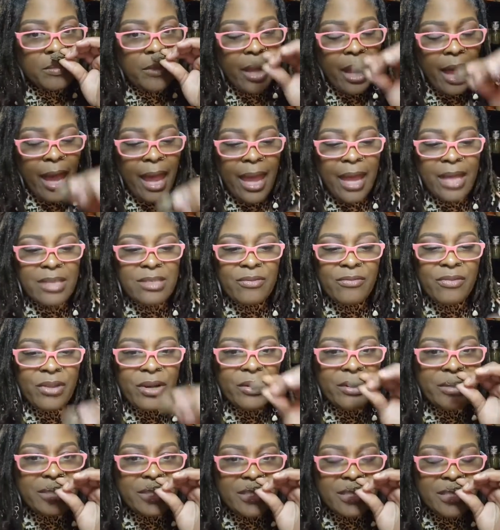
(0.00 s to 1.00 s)
has a
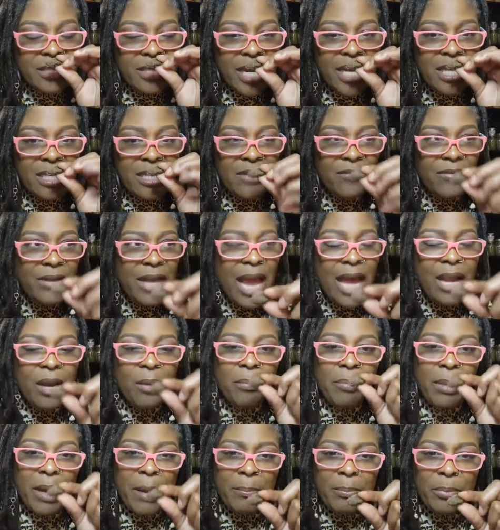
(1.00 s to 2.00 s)
very distinctive kind
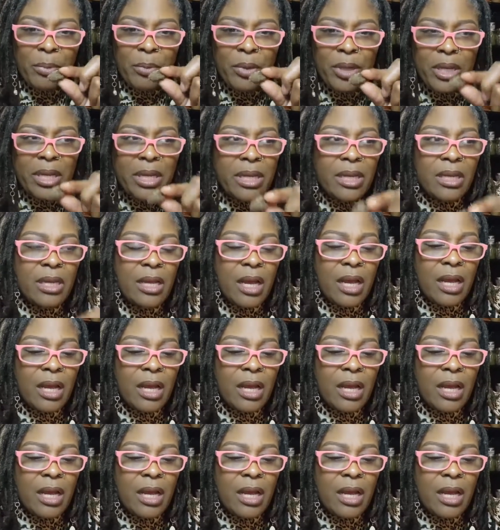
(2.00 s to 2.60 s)
of peppery,